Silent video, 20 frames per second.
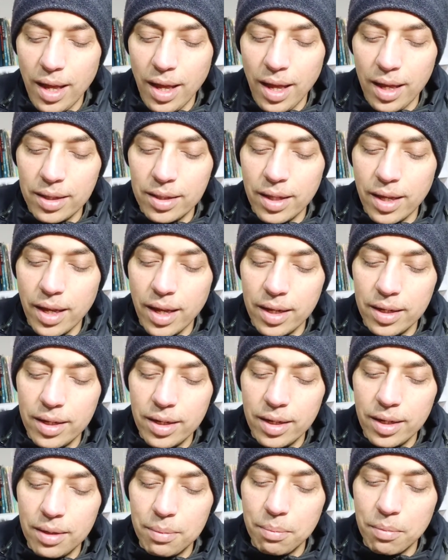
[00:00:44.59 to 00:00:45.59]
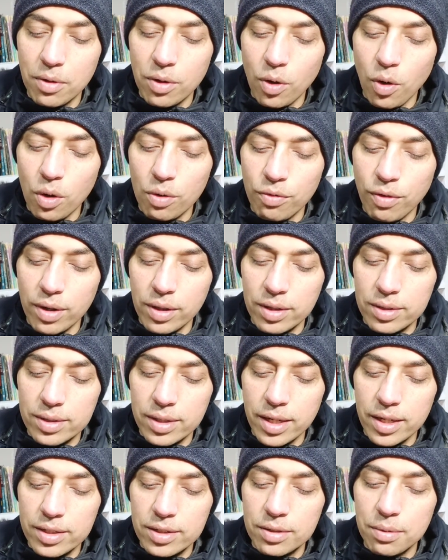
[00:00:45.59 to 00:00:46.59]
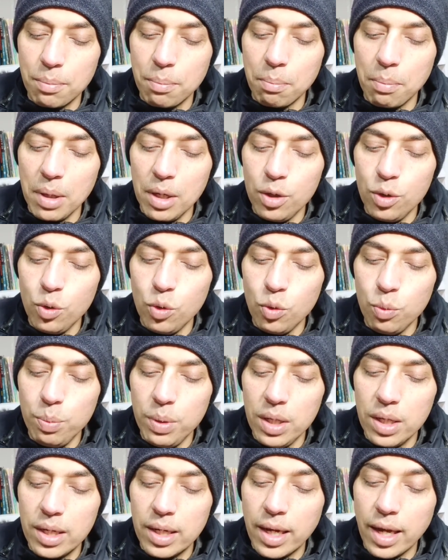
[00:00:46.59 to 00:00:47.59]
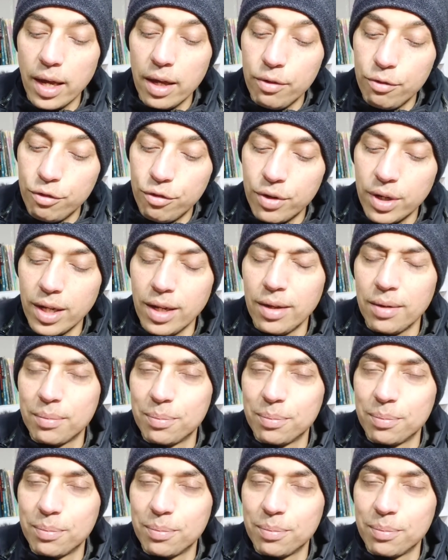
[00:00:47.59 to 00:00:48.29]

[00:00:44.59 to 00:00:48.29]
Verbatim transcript: at the heading godfather says may you be carefree